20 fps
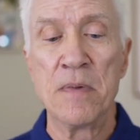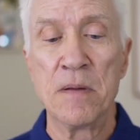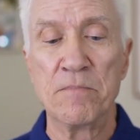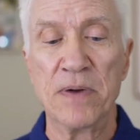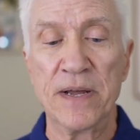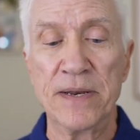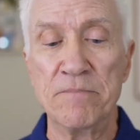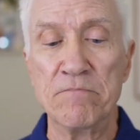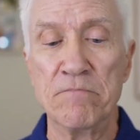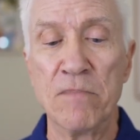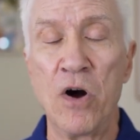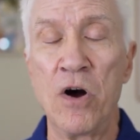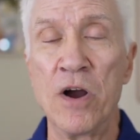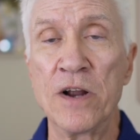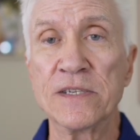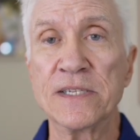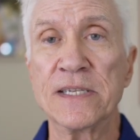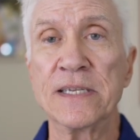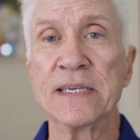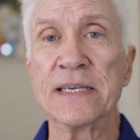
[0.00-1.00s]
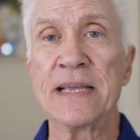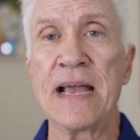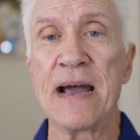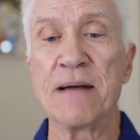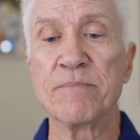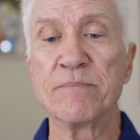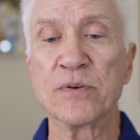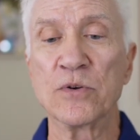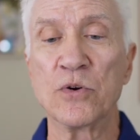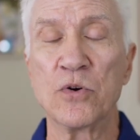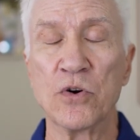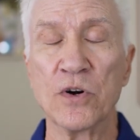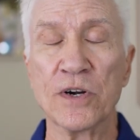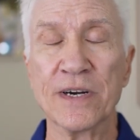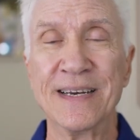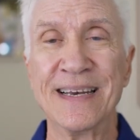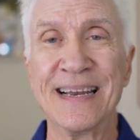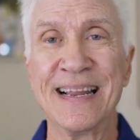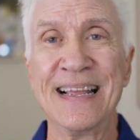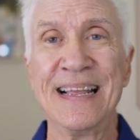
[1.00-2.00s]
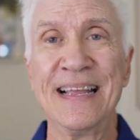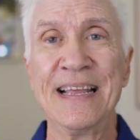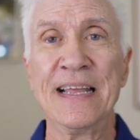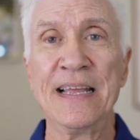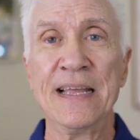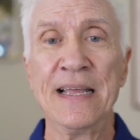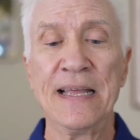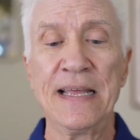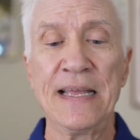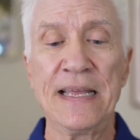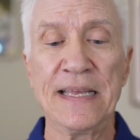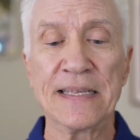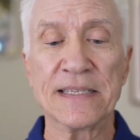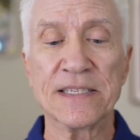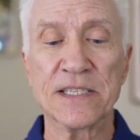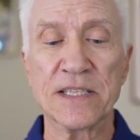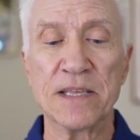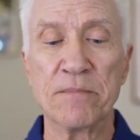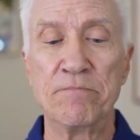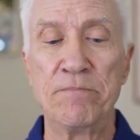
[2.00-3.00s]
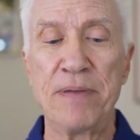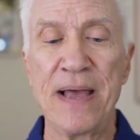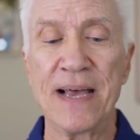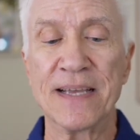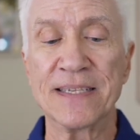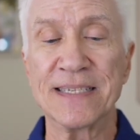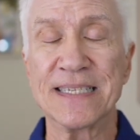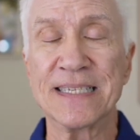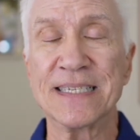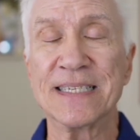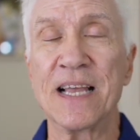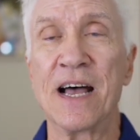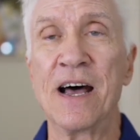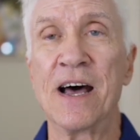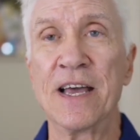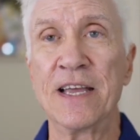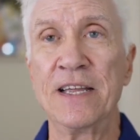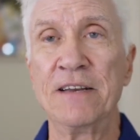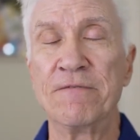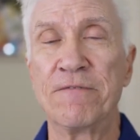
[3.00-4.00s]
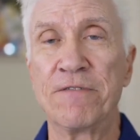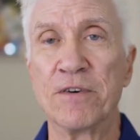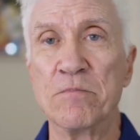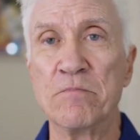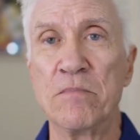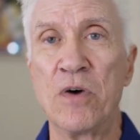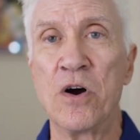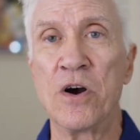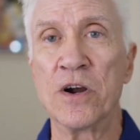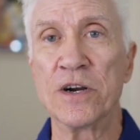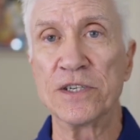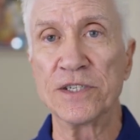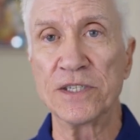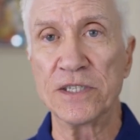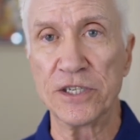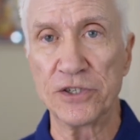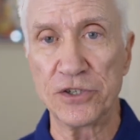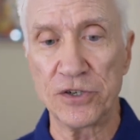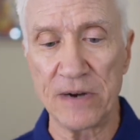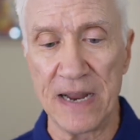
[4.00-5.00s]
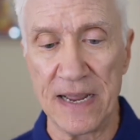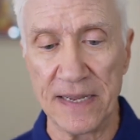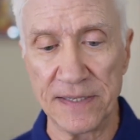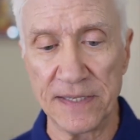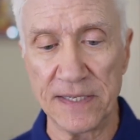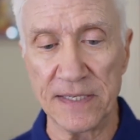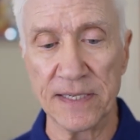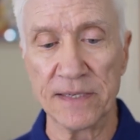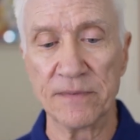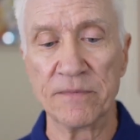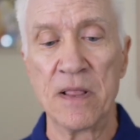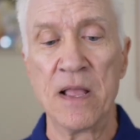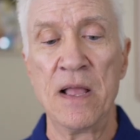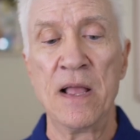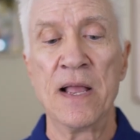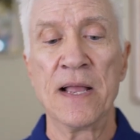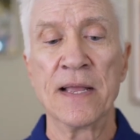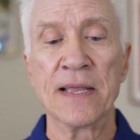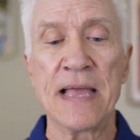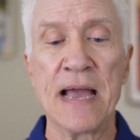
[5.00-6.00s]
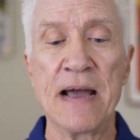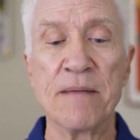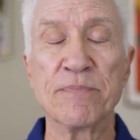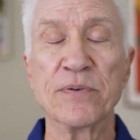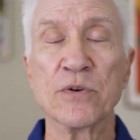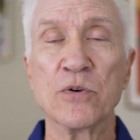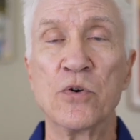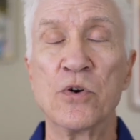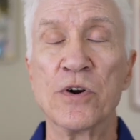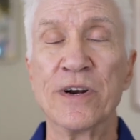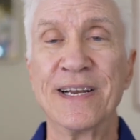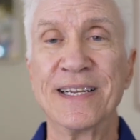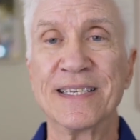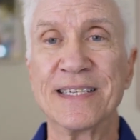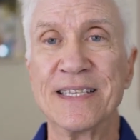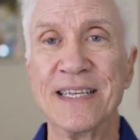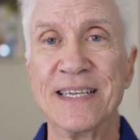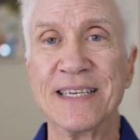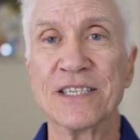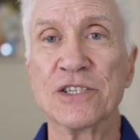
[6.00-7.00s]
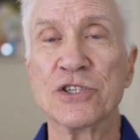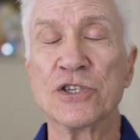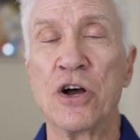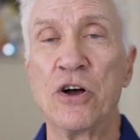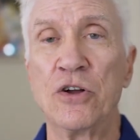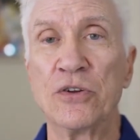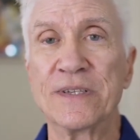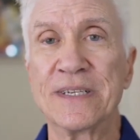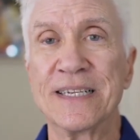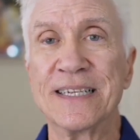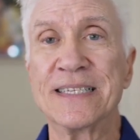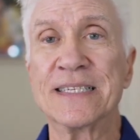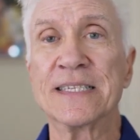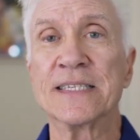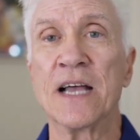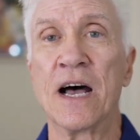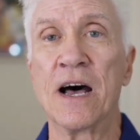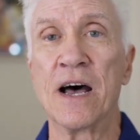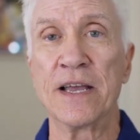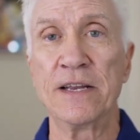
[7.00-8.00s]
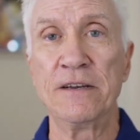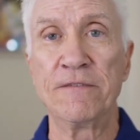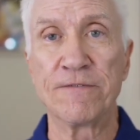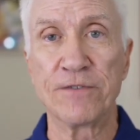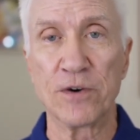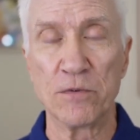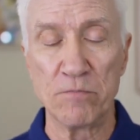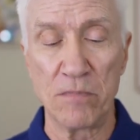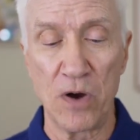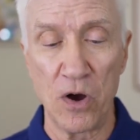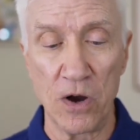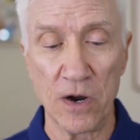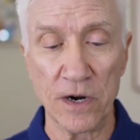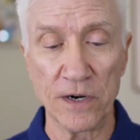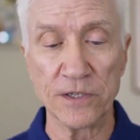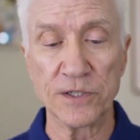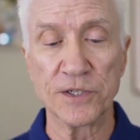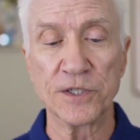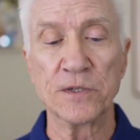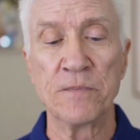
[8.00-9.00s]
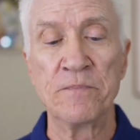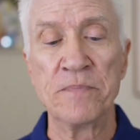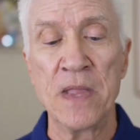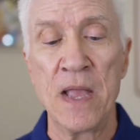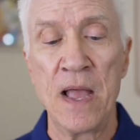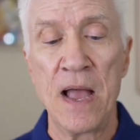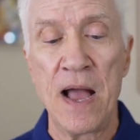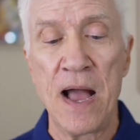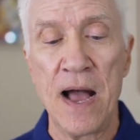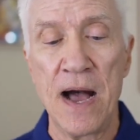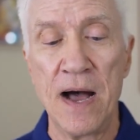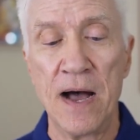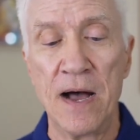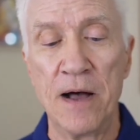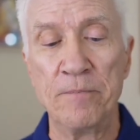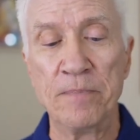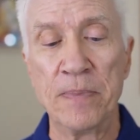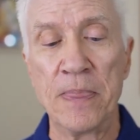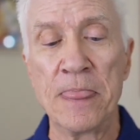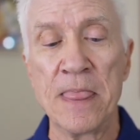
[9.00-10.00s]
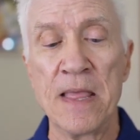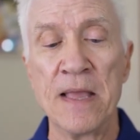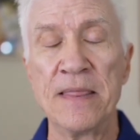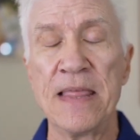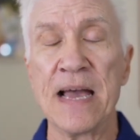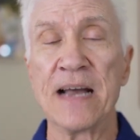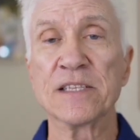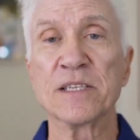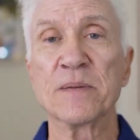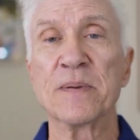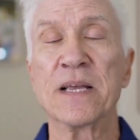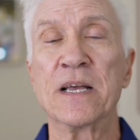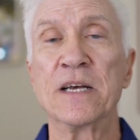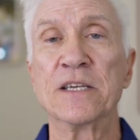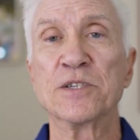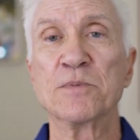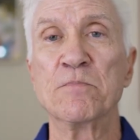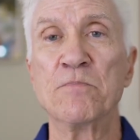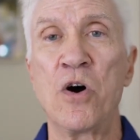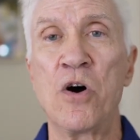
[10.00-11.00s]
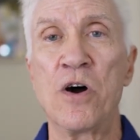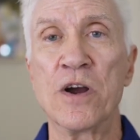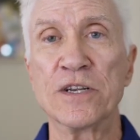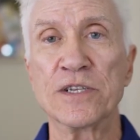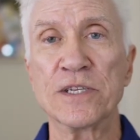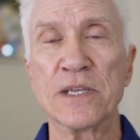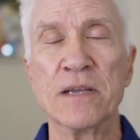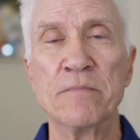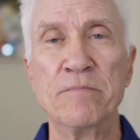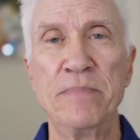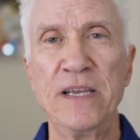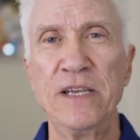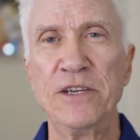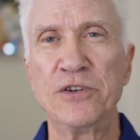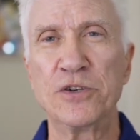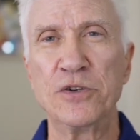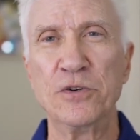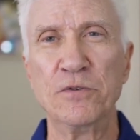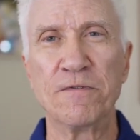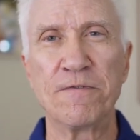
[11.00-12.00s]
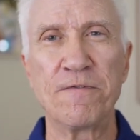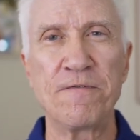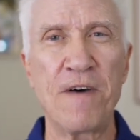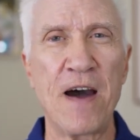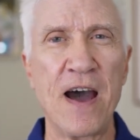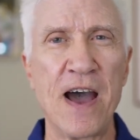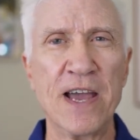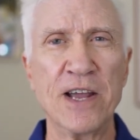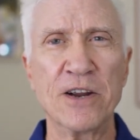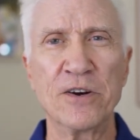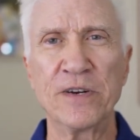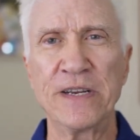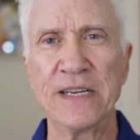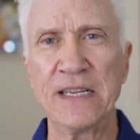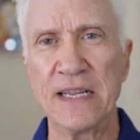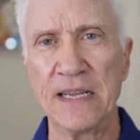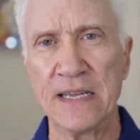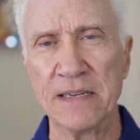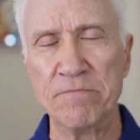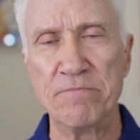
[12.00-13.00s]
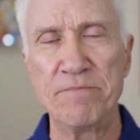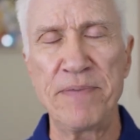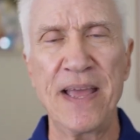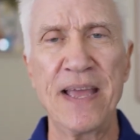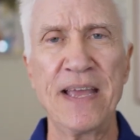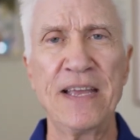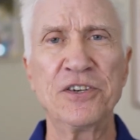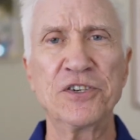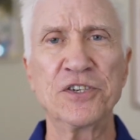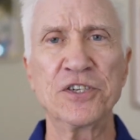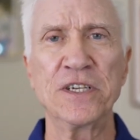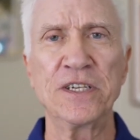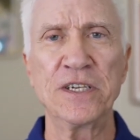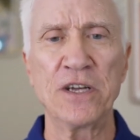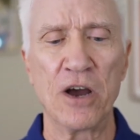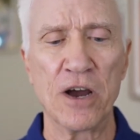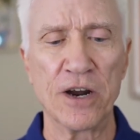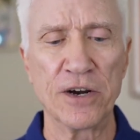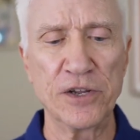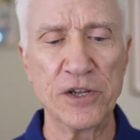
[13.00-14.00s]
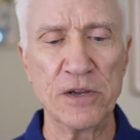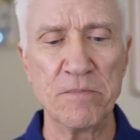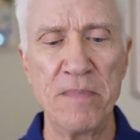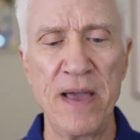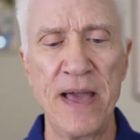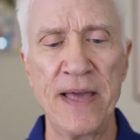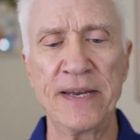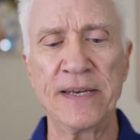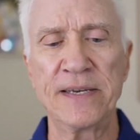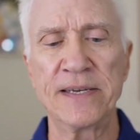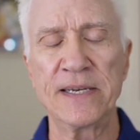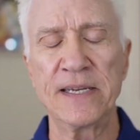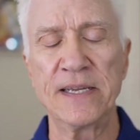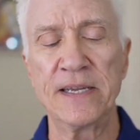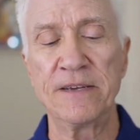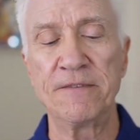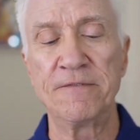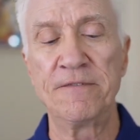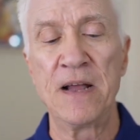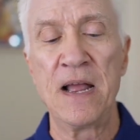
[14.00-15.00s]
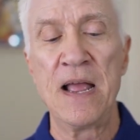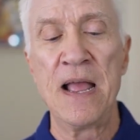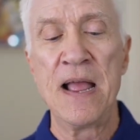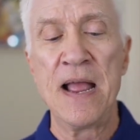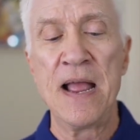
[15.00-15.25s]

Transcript: But Mars in Capricorn, it's the best sign for Mars the transit. Capricorn is the exalted sign for Mars. Um, that's because Mars can be too fiery, impatient, argumentative,